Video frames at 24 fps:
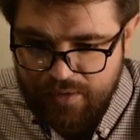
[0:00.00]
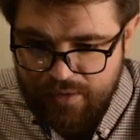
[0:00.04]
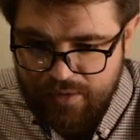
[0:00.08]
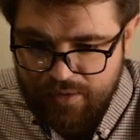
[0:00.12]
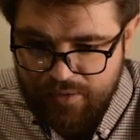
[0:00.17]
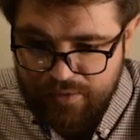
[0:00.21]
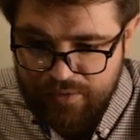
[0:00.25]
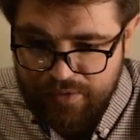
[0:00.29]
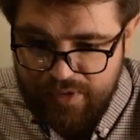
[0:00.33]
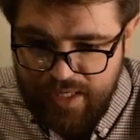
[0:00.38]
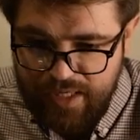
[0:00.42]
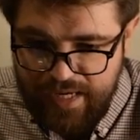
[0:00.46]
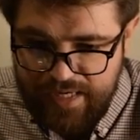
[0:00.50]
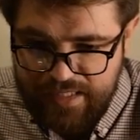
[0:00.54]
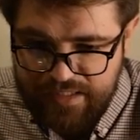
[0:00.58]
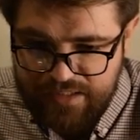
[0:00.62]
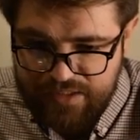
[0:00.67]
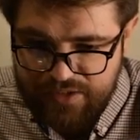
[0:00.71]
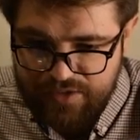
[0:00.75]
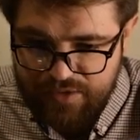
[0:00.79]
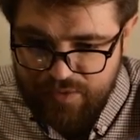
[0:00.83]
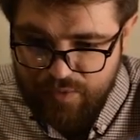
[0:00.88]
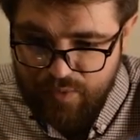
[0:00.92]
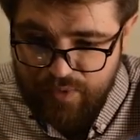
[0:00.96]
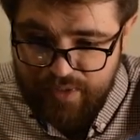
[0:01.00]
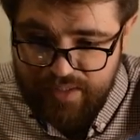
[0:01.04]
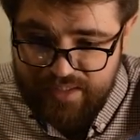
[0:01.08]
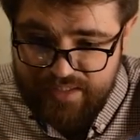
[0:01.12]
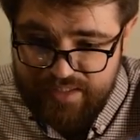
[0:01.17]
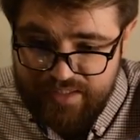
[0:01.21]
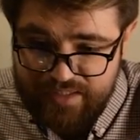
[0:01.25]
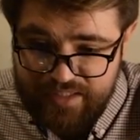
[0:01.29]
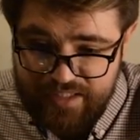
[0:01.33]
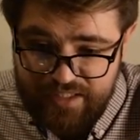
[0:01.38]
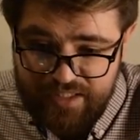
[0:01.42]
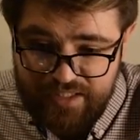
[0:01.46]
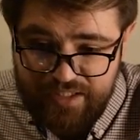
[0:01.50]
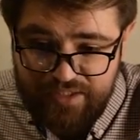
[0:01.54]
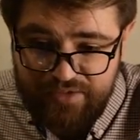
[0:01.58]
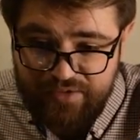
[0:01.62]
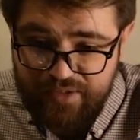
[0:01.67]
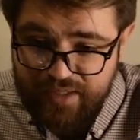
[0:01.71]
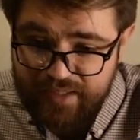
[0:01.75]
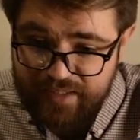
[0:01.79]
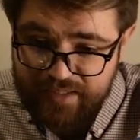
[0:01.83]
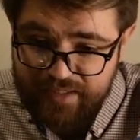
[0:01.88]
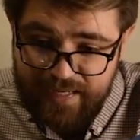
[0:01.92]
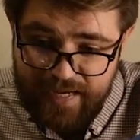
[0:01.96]
Okay, so what I see
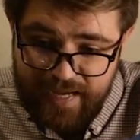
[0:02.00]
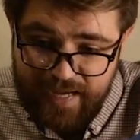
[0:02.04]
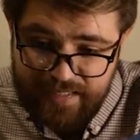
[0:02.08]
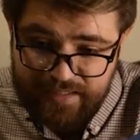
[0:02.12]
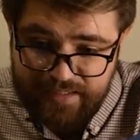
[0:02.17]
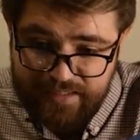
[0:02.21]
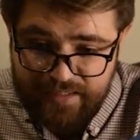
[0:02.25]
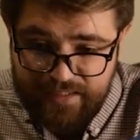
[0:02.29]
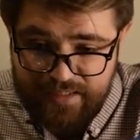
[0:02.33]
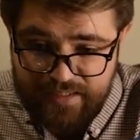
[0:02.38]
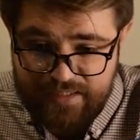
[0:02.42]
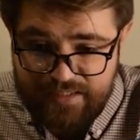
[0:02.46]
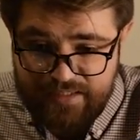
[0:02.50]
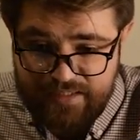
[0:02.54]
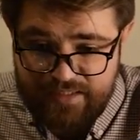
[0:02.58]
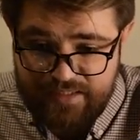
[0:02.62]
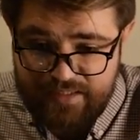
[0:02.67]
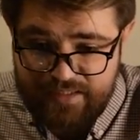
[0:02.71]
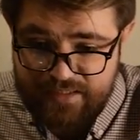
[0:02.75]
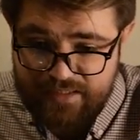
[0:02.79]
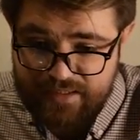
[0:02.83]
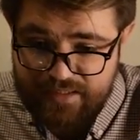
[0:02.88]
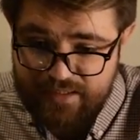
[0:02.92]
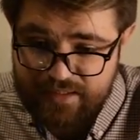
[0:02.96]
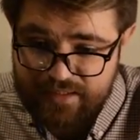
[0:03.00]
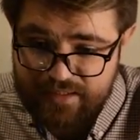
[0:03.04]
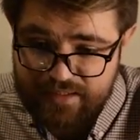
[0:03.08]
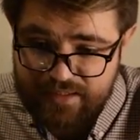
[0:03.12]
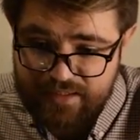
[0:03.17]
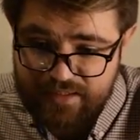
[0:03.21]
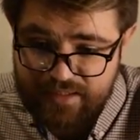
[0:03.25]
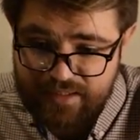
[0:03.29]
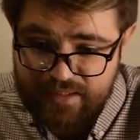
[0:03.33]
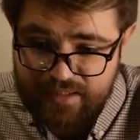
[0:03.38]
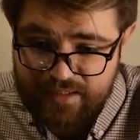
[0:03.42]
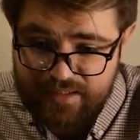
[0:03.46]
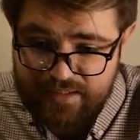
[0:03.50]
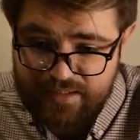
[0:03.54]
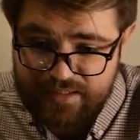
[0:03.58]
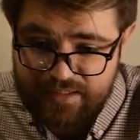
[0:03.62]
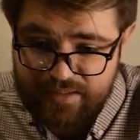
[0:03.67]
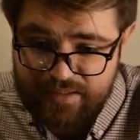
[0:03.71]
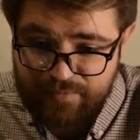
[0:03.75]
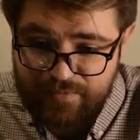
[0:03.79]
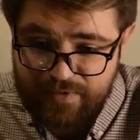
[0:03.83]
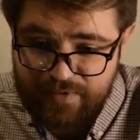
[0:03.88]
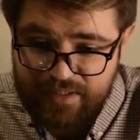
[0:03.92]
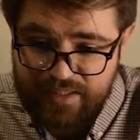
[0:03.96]
here again is
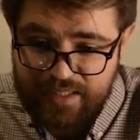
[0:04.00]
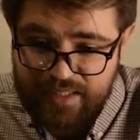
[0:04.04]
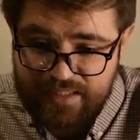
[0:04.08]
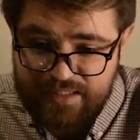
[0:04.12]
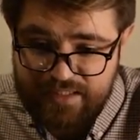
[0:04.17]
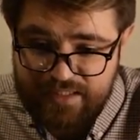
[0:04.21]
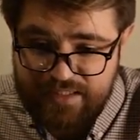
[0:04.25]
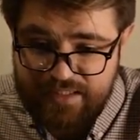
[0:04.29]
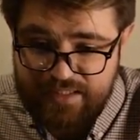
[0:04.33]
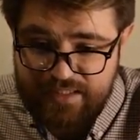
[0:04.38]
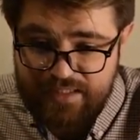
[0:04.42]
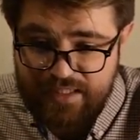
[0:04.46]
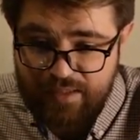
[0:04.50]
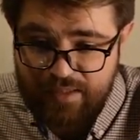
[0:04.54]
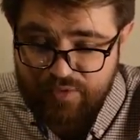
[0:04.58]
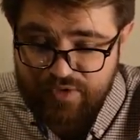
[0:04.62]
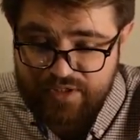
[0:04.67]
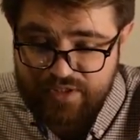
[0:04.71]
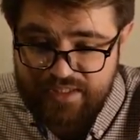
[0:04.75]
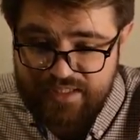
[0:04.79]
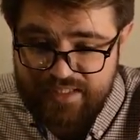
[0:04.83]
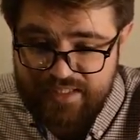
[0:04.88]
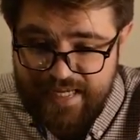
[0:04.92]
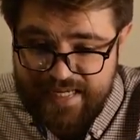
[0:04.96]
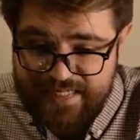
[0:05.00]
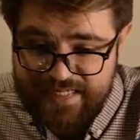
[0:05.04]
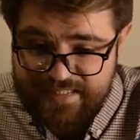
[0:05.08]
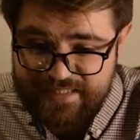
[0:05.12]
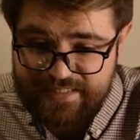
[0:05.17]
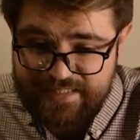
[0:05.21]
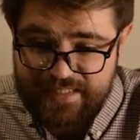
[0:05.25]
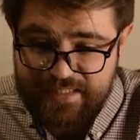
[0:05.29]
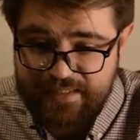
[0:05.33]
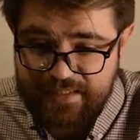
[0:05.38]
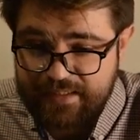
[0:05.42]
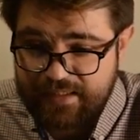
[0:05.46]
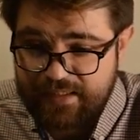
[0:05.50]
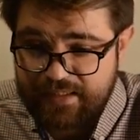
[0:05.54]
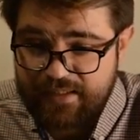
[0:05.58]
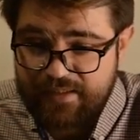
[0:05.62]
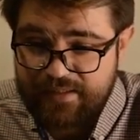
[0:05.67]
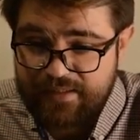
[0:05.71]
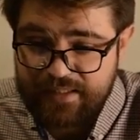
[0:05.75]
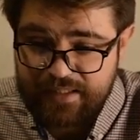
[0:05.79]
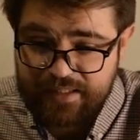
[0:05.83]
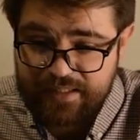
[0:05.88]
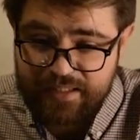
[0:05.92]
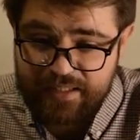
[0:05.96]
something that was testing
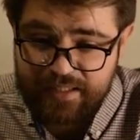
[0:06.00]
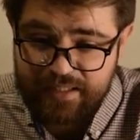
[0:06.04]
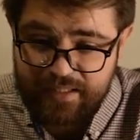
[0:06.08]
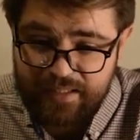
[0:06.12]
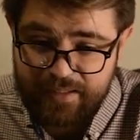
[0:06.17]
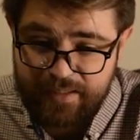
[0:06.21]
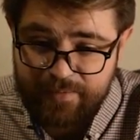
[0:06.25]
the